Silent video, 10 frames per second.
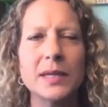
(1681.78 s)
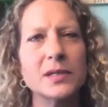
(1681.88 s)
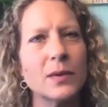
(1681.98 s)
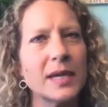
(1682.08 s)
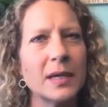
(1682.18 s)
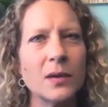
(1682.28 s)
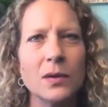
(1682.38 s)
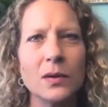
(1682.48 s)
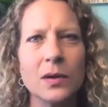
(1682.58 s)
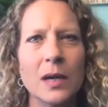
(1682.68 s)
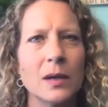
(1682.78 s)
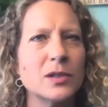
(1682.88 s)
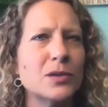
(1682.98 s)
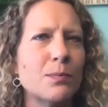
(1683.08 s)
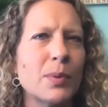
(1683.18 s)
Do I hear
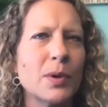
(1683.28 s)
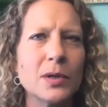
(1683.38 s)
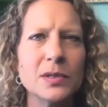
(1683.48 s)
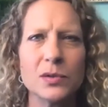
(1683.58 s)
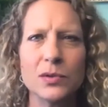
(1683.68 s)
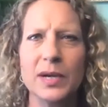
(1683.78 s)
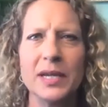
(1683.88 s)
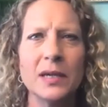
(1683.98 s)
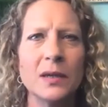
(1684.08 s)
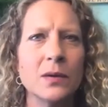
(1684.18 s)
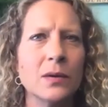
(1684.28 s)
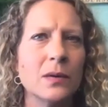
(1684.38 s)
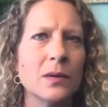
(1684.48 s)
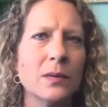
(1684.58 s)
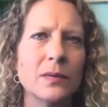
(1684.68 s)
birds or do I
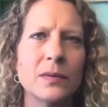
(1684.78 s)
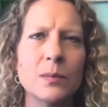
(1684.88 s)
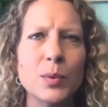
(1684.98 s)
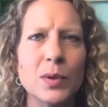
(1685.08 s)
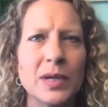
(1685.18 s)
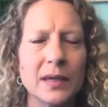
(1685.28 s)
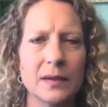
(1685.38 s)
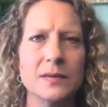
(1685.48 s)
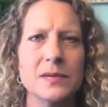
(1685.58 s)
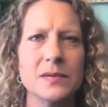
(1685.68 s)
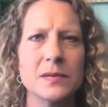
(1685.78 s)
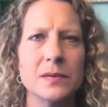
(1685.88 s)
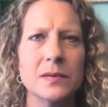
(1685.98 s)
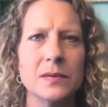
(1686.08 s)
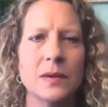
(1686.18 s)
hear the breeze?
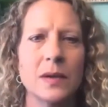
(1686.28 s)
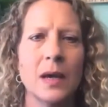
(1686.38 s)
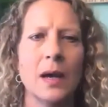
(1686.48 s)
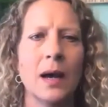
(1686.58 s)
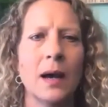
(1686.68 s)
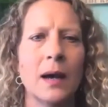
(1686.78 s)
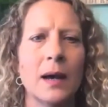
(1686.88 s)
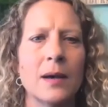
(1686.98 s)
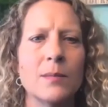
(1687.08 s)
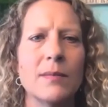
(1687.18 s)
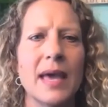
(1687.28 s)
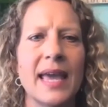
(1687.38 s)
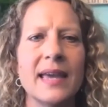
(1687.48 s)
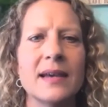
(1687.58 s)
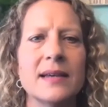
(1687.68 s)

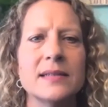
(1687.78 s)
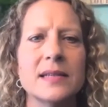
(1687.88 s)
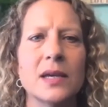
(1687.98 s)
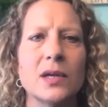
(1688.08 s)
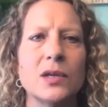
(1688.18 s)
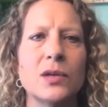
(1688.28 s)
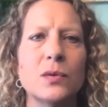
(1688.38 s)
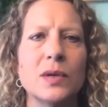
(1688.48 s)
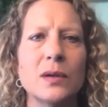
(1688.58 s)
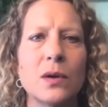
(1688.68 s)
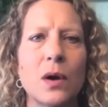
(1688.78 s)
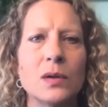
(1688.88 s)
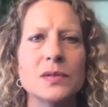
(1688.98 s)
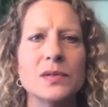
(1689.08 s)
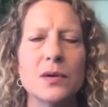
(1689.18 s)
And you can
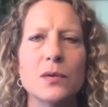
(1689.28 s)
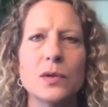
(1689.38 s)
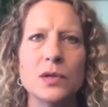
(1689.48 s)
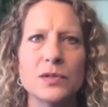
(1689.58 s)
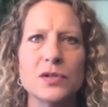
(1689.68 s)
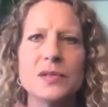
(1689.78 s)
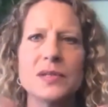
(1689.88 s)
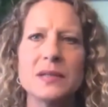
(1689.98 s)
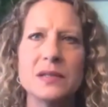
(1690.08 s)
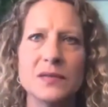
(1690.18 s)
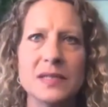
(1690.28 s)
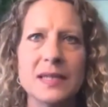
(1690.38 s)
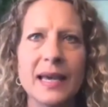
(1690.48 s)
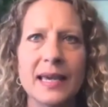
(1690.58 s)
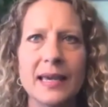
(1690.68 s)
also use your sense of
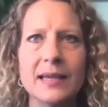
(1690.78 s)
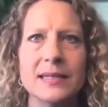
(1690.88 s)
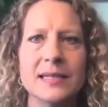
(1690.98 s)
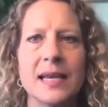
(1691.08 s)
sight